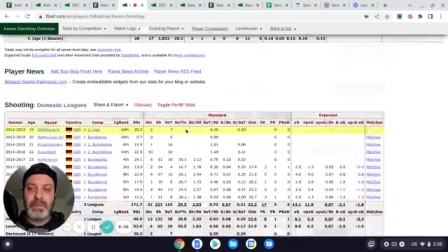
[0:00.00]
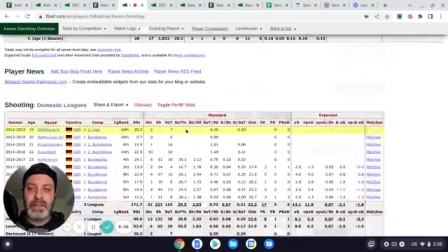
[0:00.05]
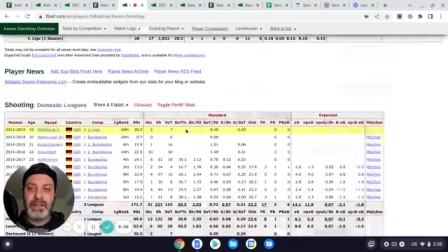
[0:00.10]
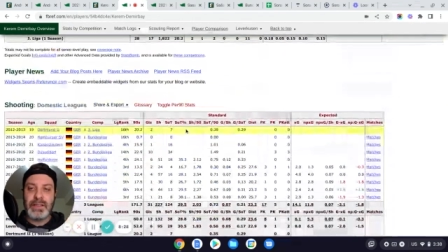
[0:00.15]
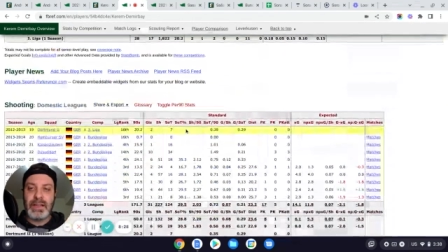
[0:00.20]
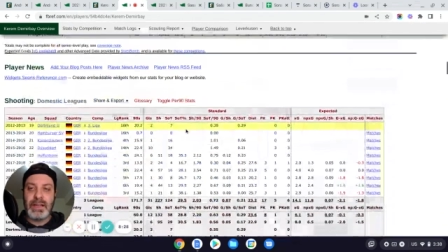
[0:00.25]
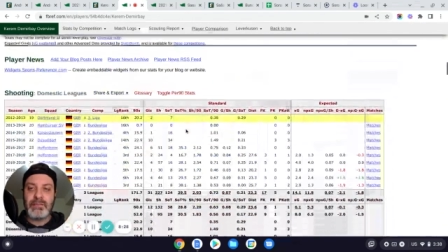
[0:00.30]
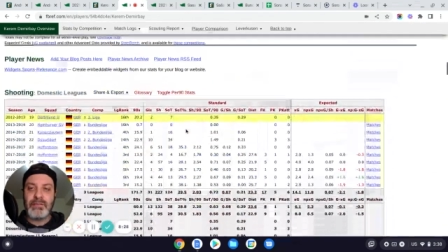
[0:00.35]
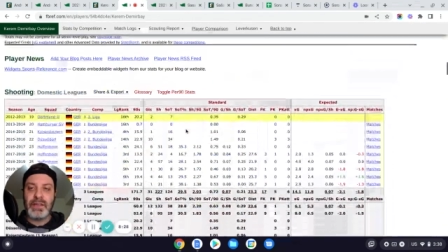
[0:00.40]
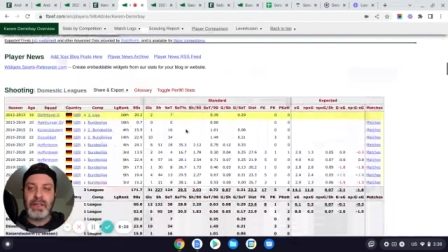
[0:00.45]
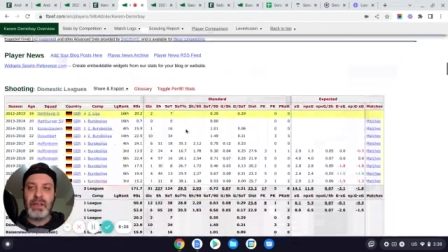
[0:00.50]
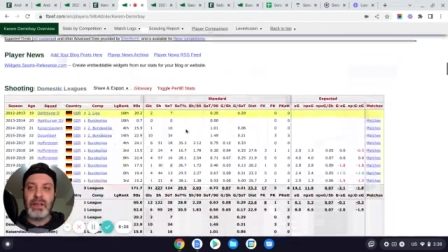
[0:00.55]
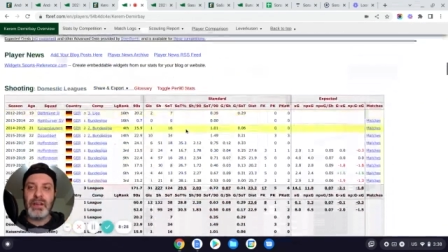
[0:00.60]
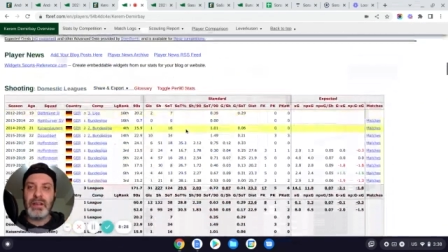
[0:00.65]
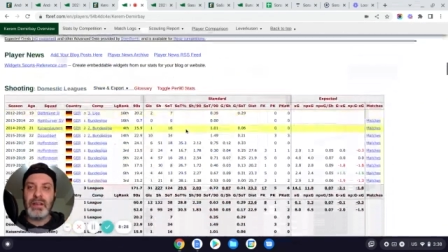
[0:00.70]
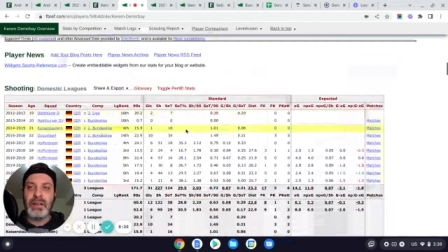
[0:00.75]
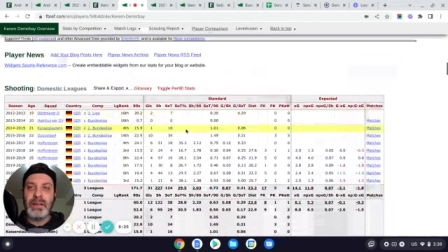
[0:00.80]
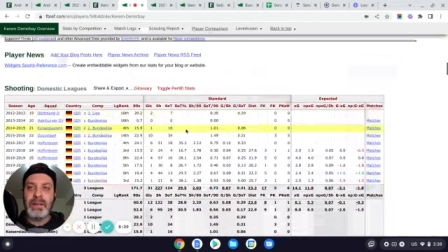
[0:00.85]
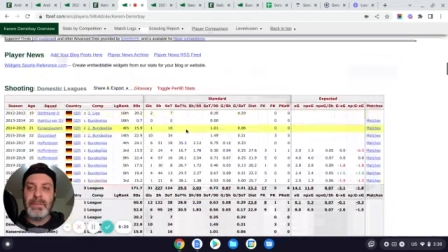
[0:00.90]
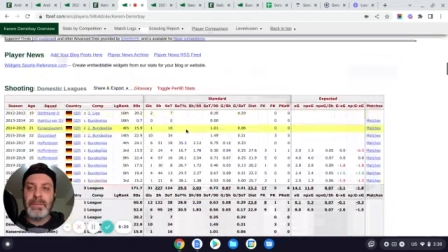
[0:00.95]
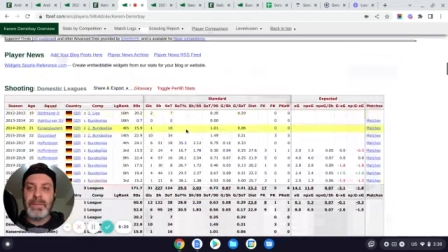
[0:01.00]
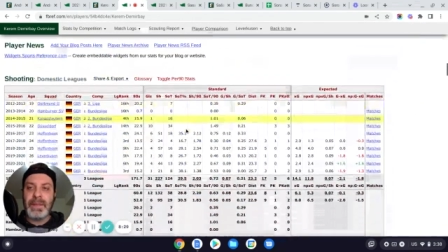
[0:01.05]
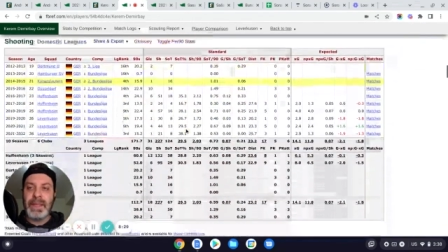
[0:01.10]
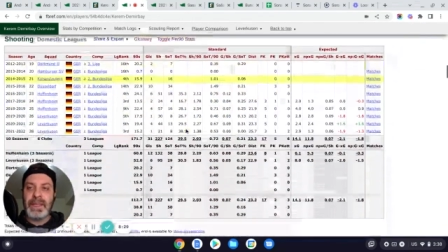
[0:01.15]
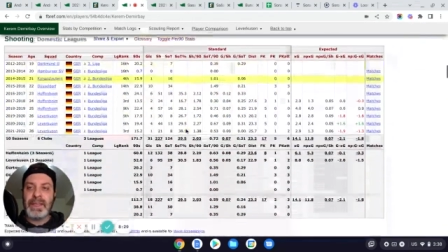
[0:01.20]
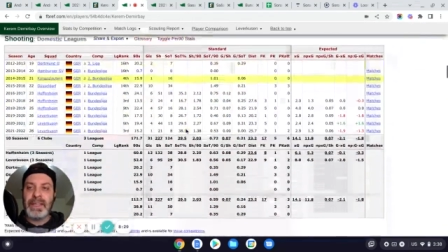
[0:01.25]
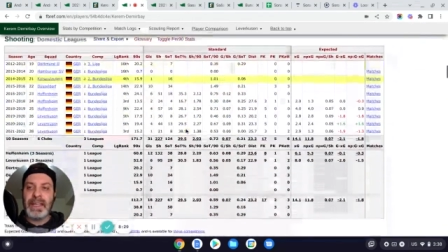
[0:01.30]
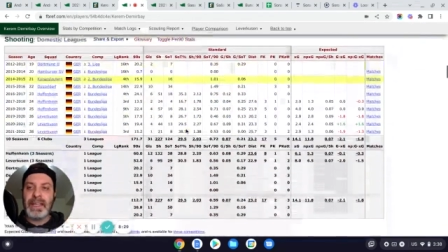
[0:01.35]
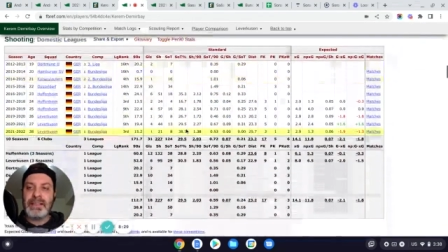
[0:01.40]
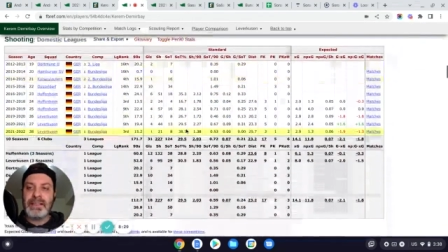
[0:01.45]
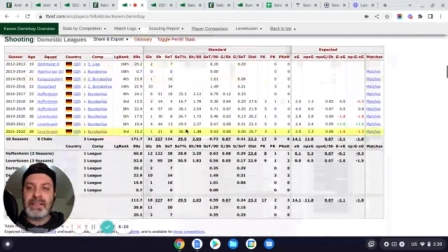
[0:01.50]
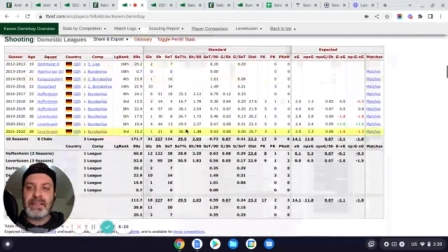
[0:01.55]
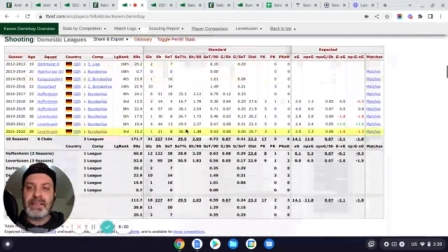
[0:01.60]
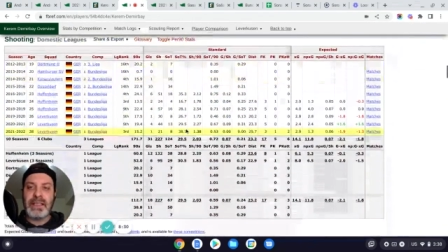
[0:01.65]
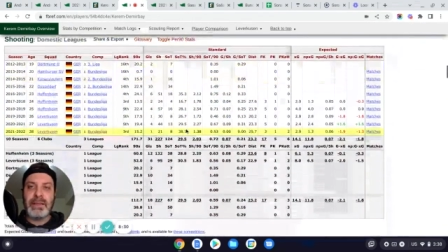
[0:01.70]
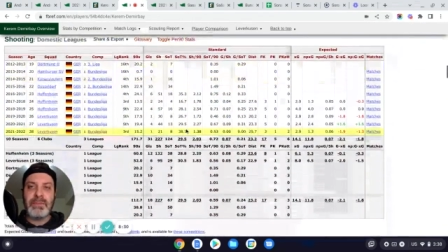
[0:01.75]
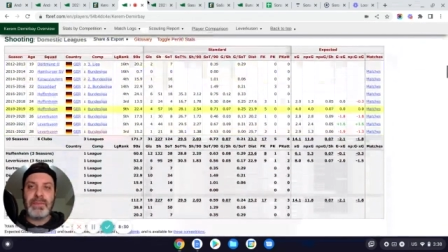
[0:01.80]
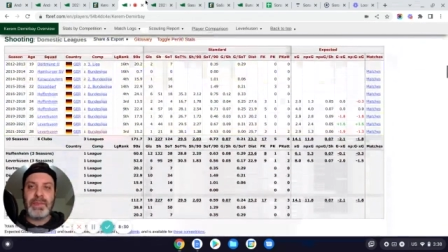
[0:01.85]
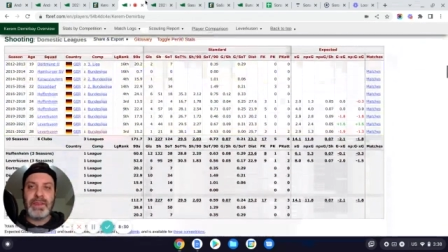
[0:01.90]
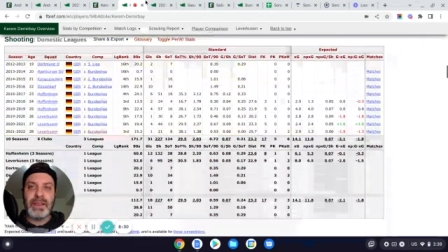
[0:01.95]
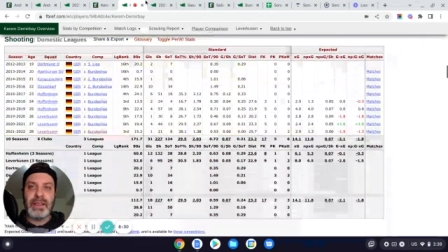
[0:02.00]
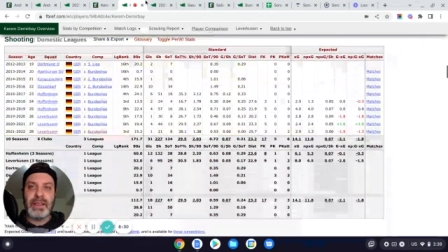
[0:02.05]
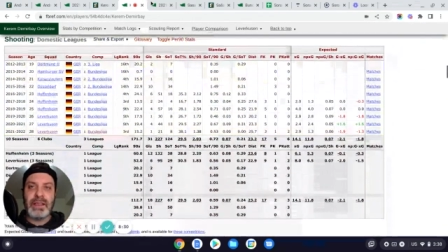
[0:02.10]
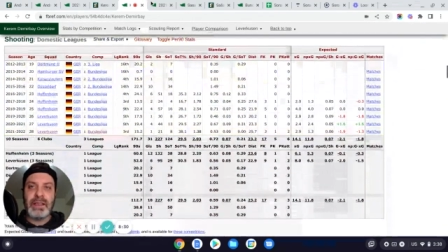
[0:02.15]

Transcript: In that regard. And again, same